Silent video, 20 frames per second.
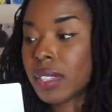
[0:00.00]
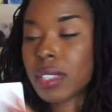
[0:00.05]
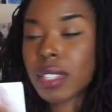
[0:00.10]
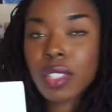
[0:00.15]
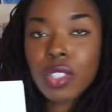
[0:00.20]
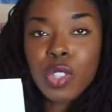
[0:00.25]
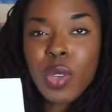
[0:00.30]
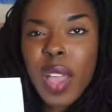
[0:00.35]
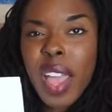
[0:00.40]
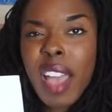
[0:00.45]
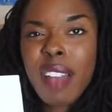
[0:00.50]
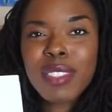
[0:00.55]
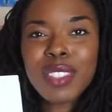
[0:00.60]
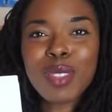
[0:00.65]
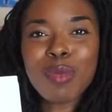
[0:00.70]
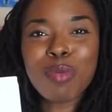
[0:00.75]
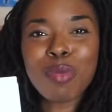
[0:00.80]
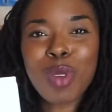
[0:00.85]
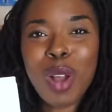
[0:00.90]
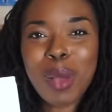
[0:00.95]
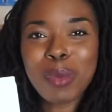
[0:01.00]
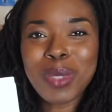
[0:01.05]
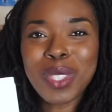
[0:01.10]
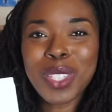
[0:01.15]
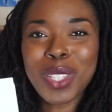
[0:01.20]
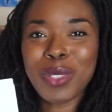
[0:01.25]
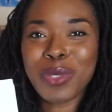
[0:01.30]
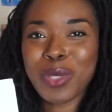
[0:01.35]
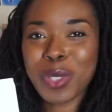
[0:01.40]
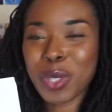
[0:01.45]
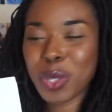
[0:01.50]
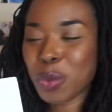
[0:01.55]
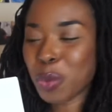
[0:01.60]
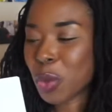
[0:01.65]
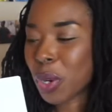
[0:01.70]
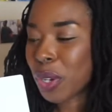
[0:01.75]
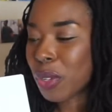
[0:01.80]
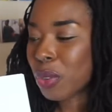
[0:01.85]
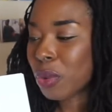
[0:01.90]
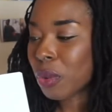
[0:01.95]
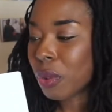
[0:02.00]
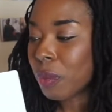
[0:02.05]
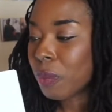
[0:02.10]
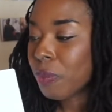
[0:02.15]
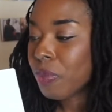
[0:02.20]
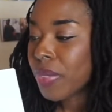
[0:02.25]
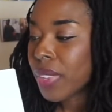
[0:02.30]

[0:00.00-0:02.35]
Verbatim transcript: And so I have some prompts here for you to work through.